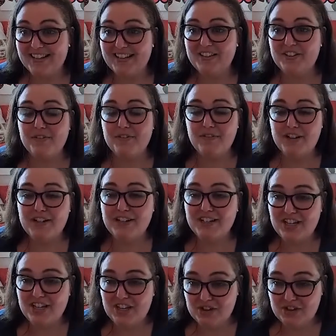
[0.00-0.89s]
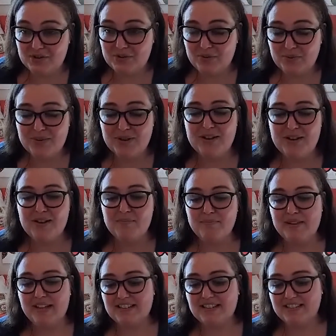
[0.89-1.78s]
They're funding you
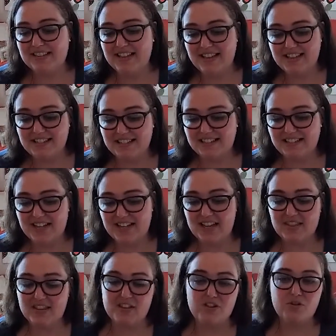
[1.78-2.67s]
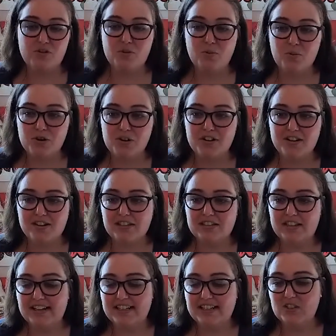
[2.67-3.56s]
because they see that your work
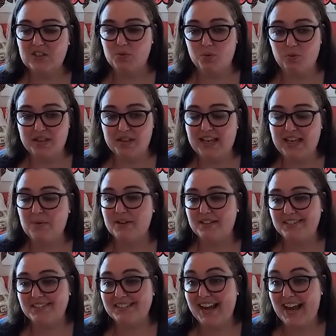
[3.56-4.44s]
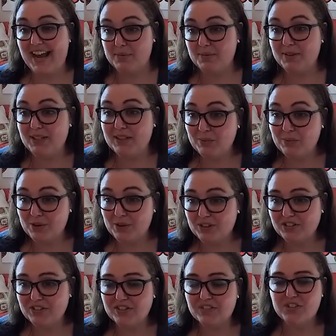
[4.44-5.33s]
aligns with what they want to see happen in the world.